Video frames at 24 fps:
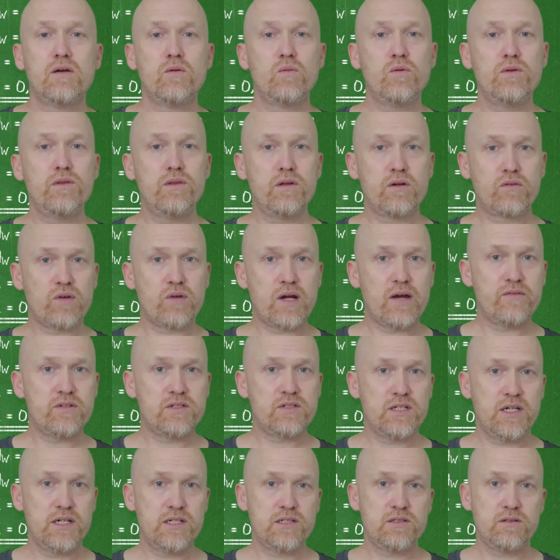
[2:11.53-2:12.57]
with the
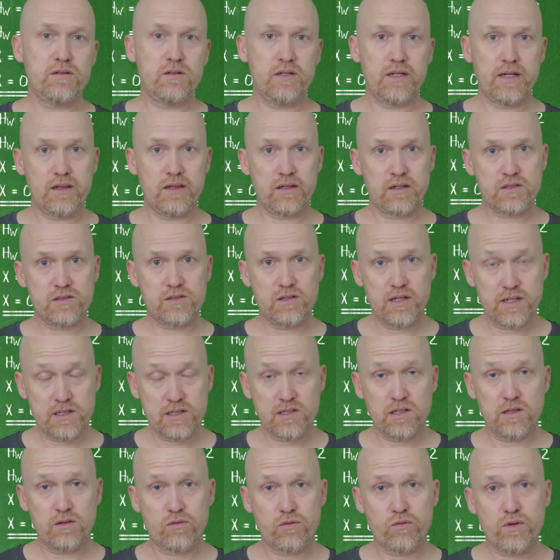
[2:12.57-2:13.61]
gravitational
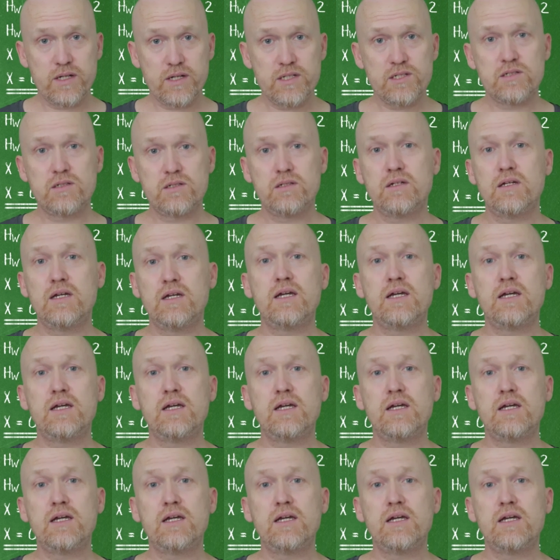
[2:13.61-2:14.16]
acceleration